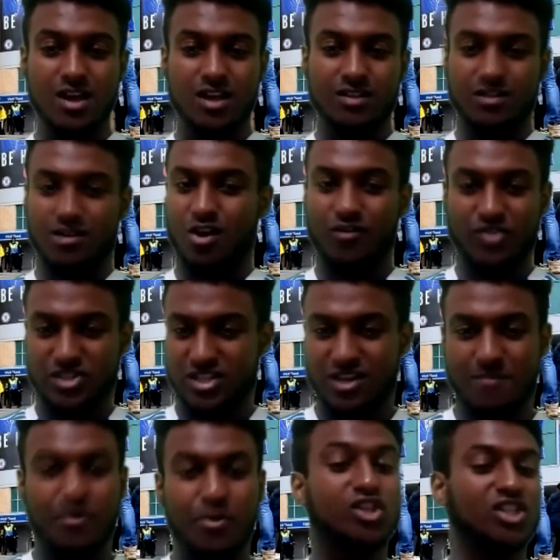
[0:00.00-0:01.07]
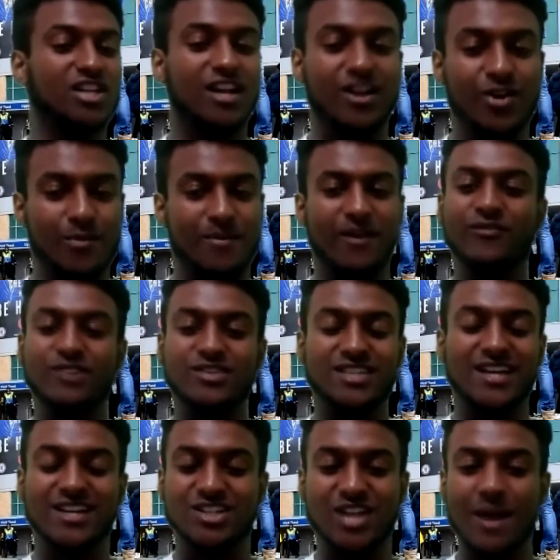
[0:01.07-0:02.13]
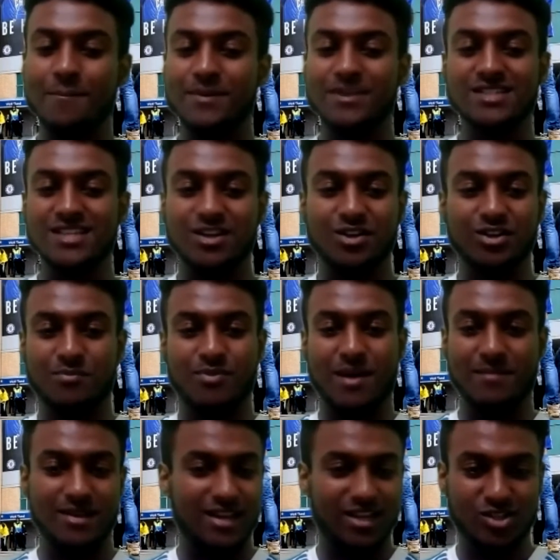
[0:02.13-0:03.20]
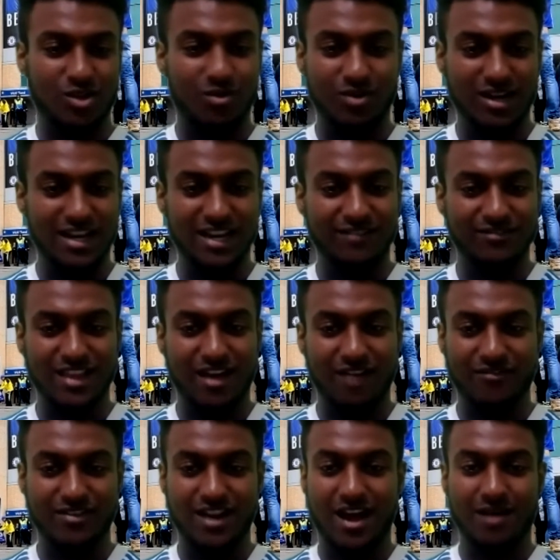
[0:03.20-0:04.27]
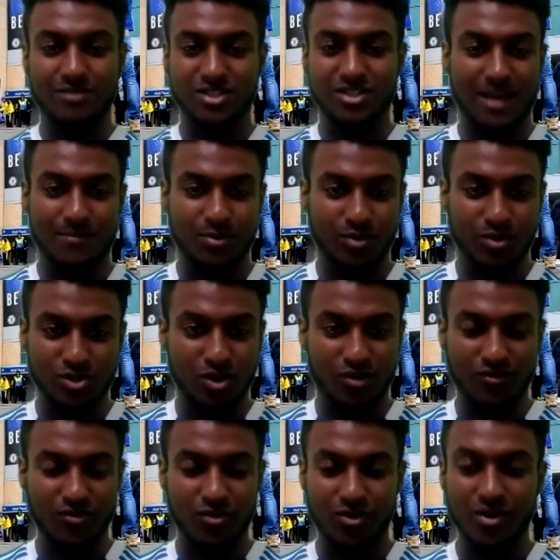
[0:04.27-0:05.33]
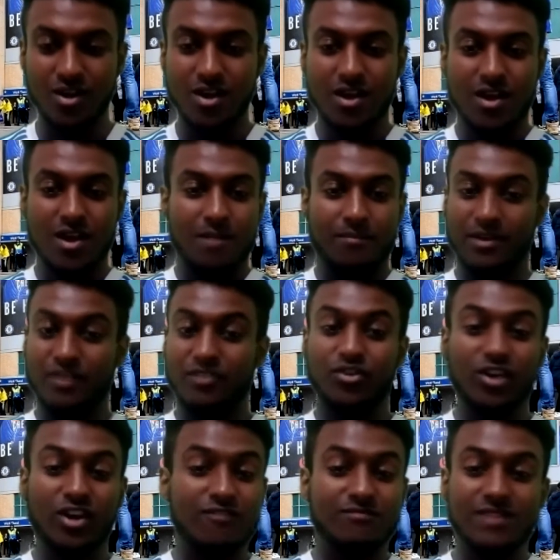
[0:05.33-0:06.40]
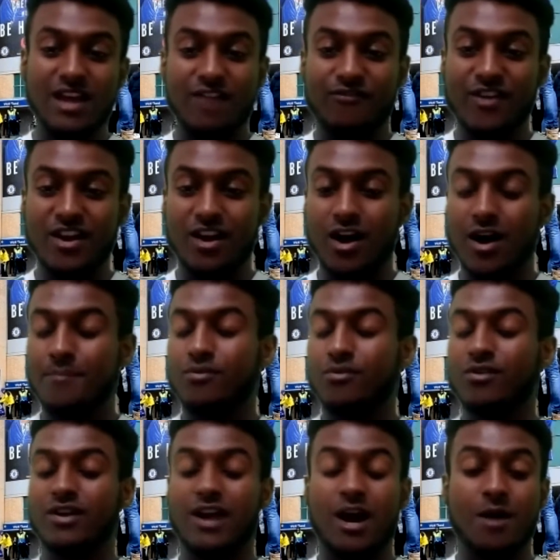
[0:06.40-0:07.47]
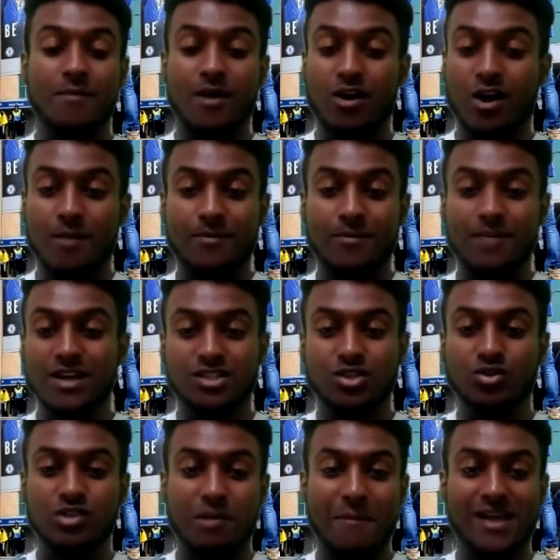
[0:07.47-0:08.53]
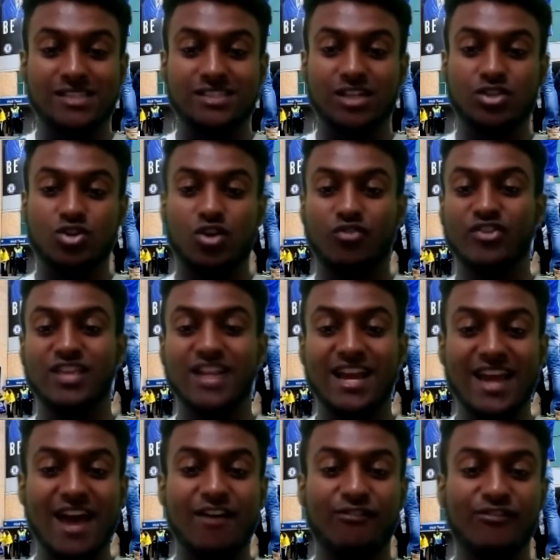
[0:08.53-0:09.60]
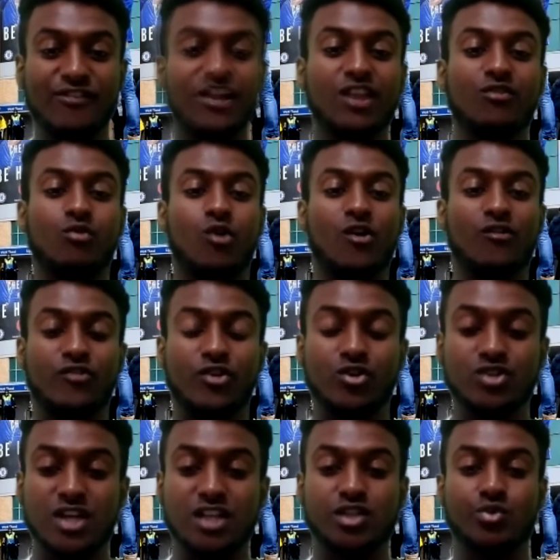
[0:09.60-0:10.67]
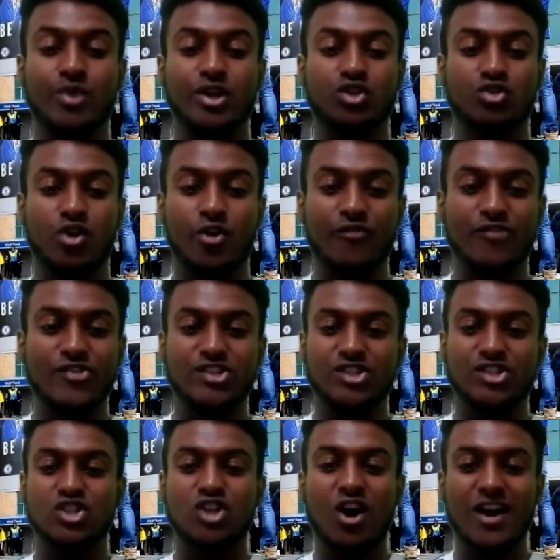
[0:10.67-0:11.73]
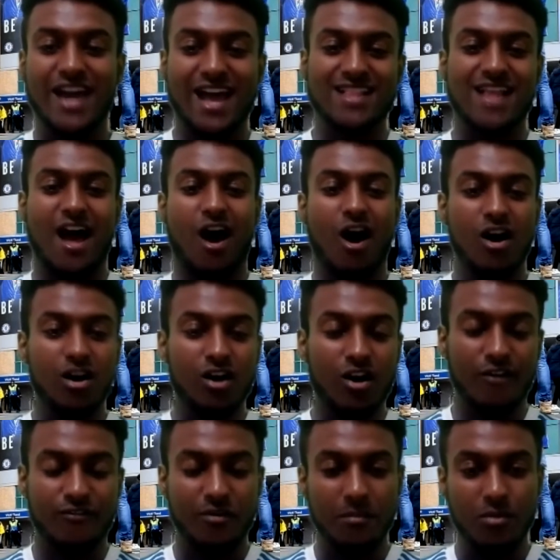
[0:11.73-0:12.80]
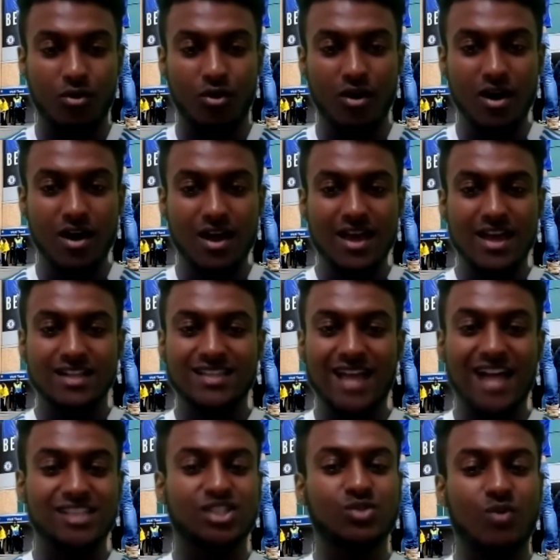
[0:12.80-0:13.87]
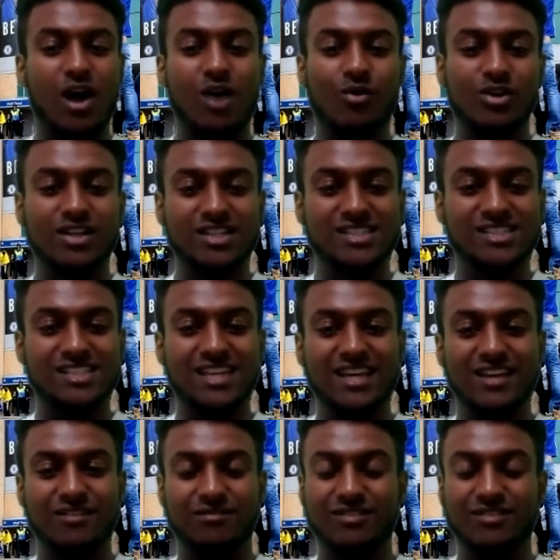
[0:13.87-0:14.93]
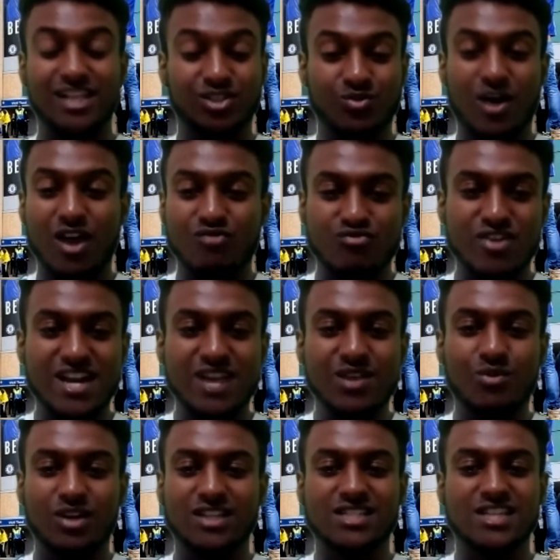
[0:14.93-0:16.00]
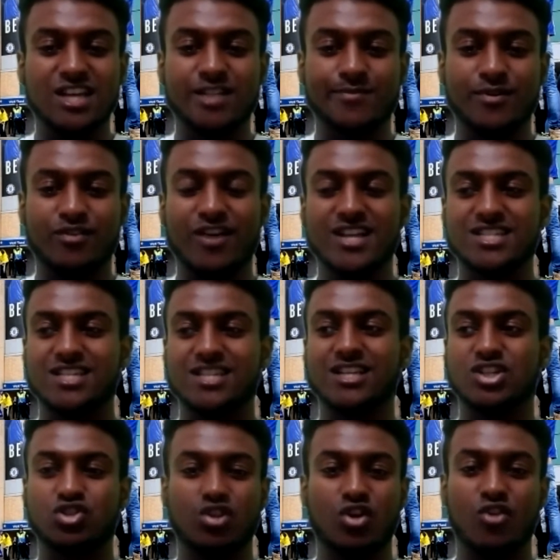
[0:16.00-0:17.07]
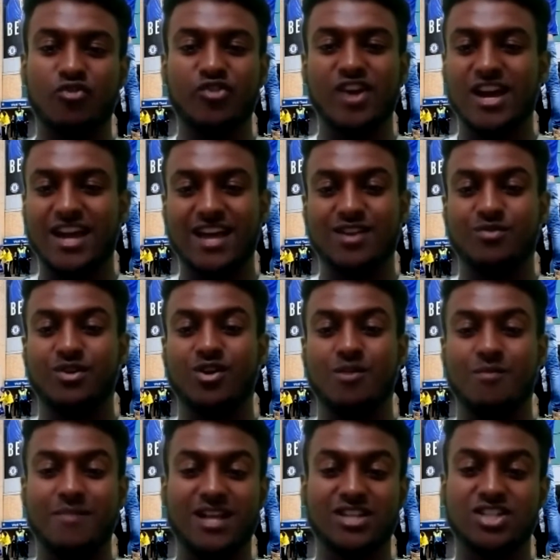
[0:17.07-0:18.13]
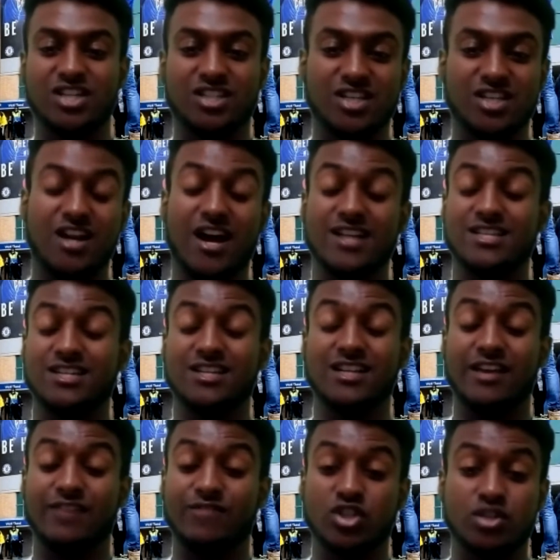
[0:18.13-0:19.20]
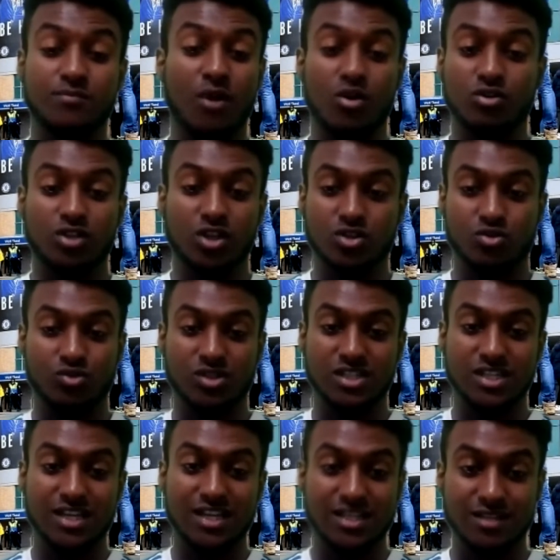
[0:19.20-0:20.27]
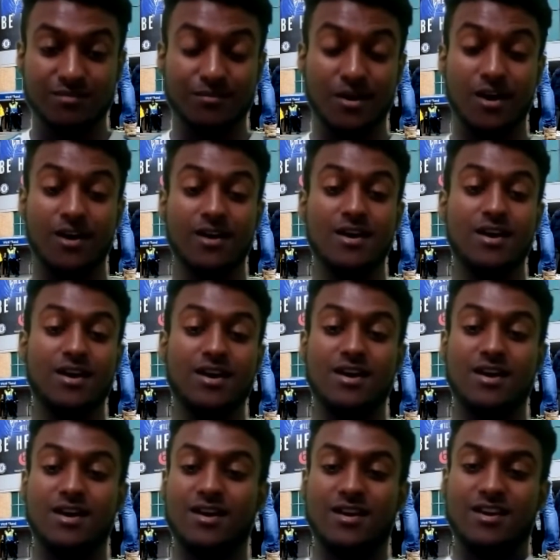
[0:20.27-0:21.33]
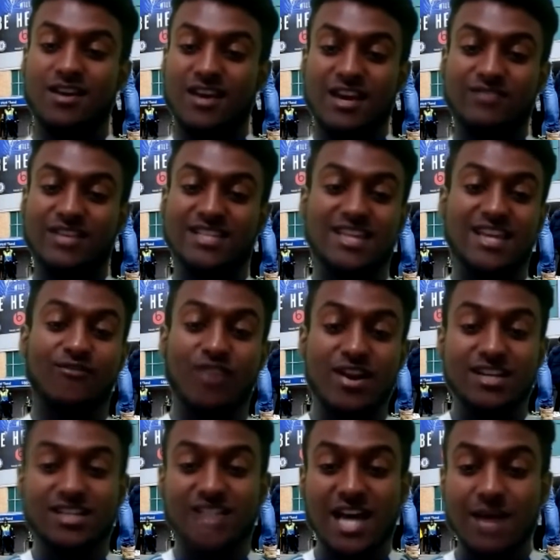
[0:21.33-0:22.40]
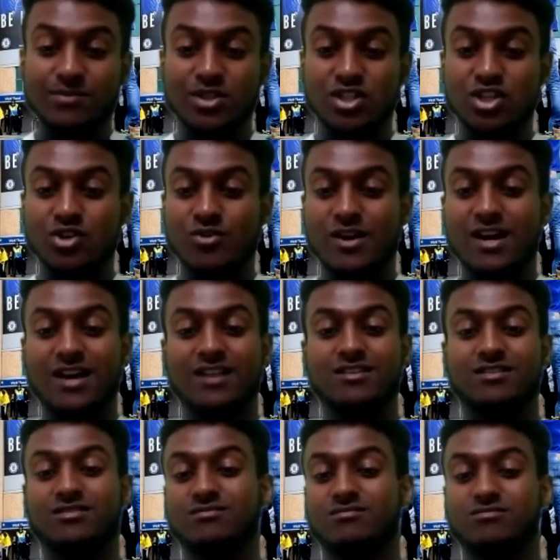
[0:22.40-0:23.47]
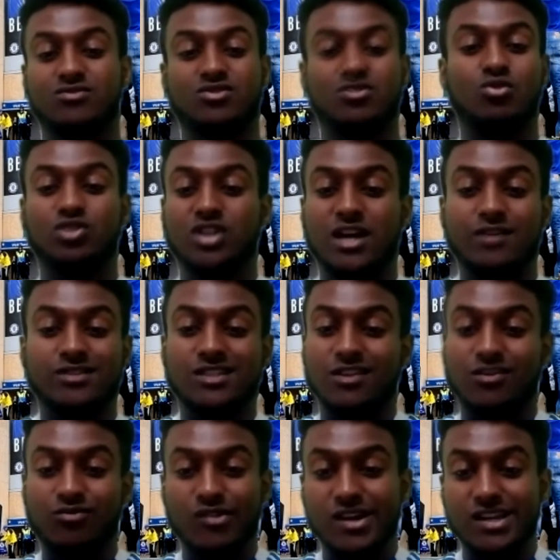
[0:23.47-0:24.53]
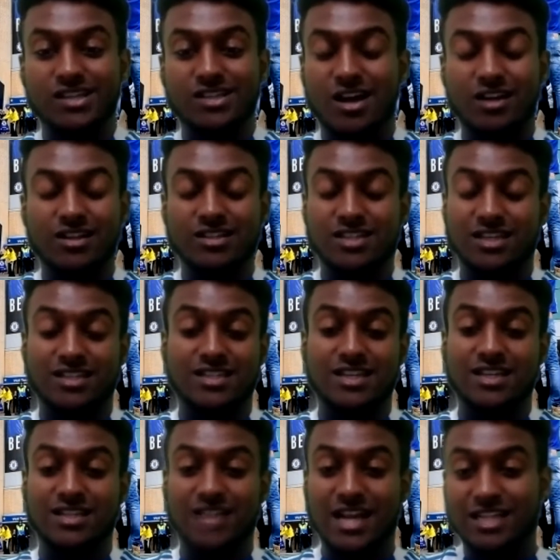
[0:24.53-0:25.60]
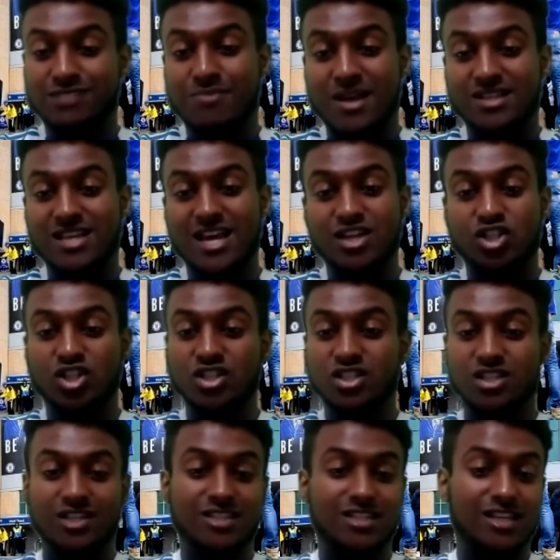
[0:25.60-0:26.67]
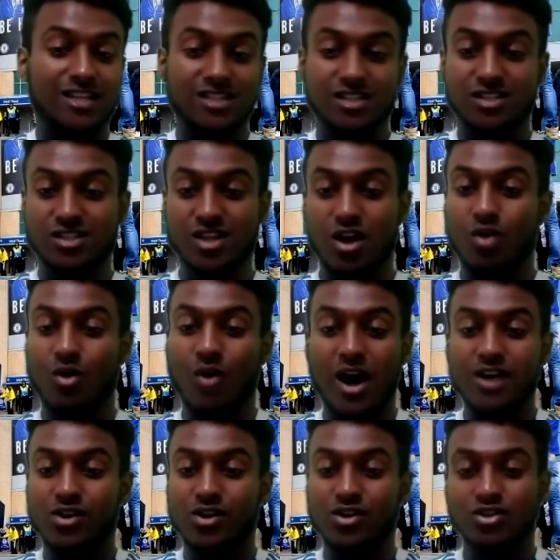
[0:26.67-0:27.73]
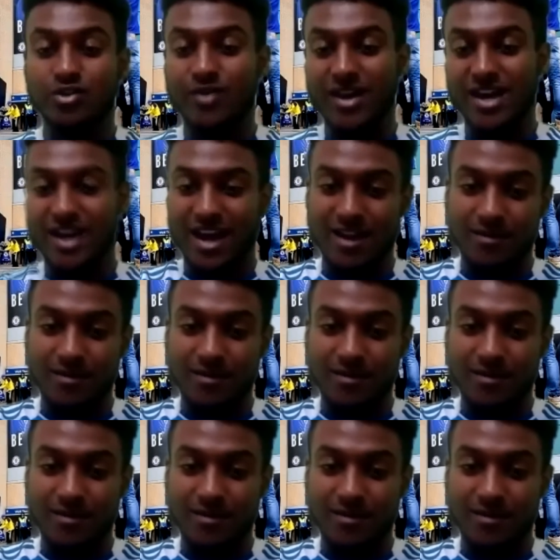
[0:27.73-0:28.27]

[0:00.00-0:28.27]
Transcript: Obviously, you're pushing a little bit if you say the Champions League or the Premier League, so I want to leave that for now. I'm just happy with top 4. But if you give them the FA Cup or a Carabao Cup, a nice little domestic trophy, they get a feel of what it feels like to win trophies. You start getting that hunger more. That's what I want to see. That's why I really want to see us progress in this trophy. I get that we got Manchester United and they've smoked us all season, but there's ever any time to do it, and all Chelsea have really done is exceeded expectations this season. So why not do it again?